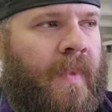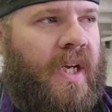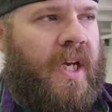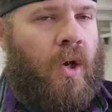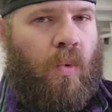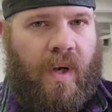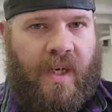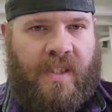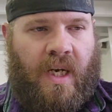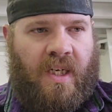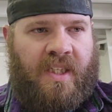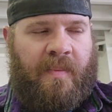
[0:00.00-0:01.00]
he wanted to
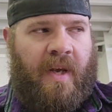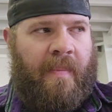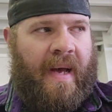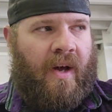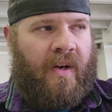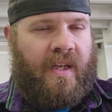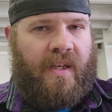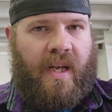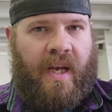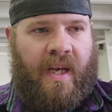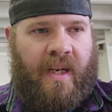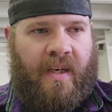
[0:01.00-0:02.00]
talk to me about it
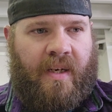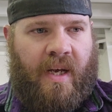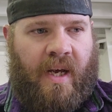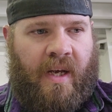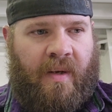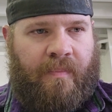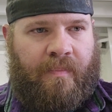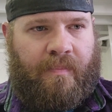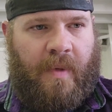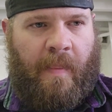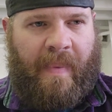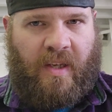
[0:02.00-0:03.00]
and
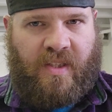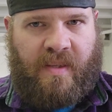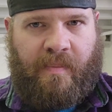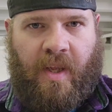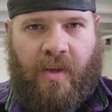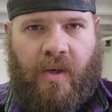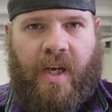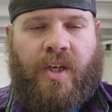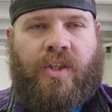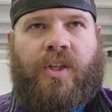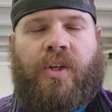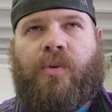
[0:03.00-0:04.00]
about some other
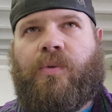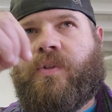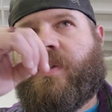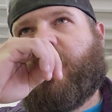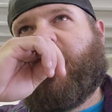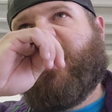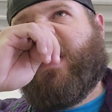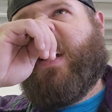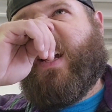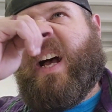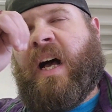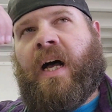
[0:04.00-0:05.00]
issues,
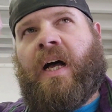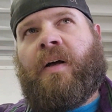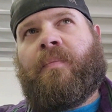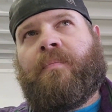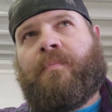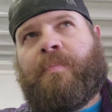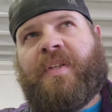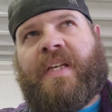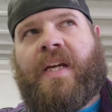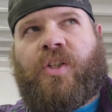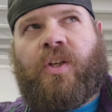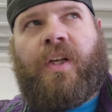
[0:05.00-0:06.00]

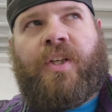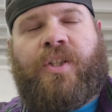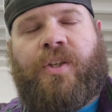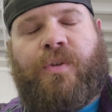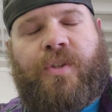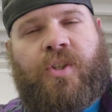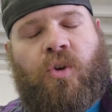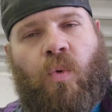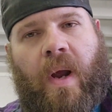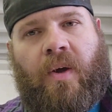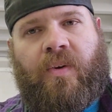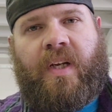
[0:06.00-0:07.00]
potential issues
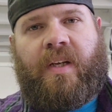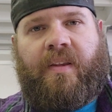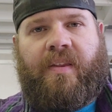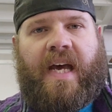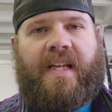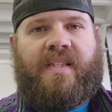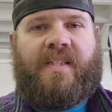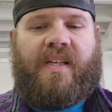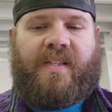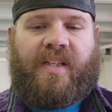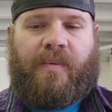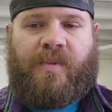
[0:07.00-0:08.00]
surrounding that
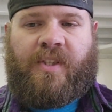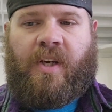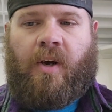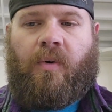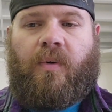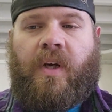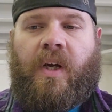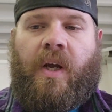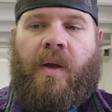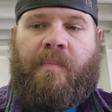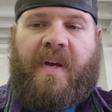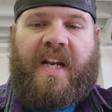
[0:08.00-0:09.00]
system. So
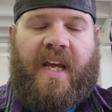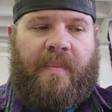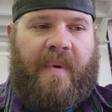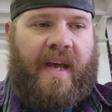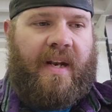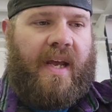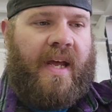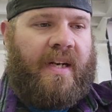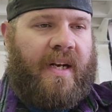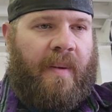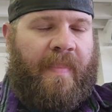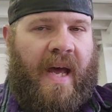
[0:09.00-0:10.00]
me and him had
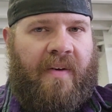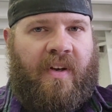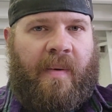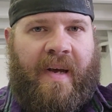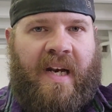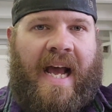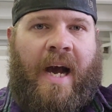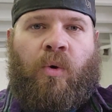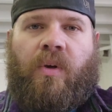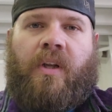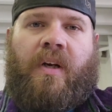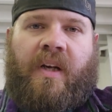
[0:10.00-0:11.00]
ended up having about an
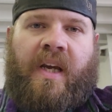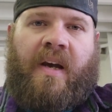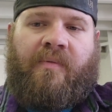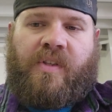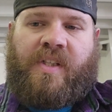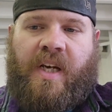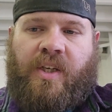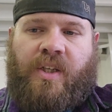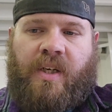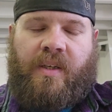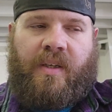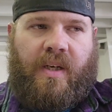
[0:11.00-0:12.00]
hour-long
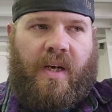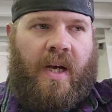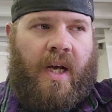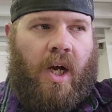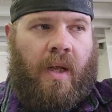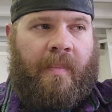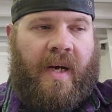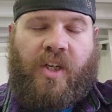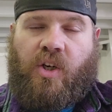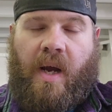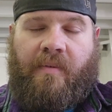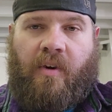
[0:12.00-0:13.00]
conversation on my
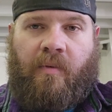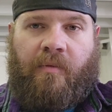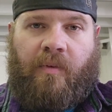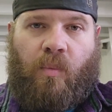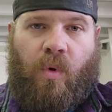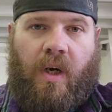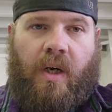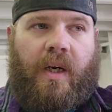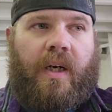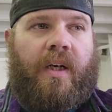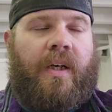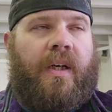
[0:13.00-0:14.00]
drive home from work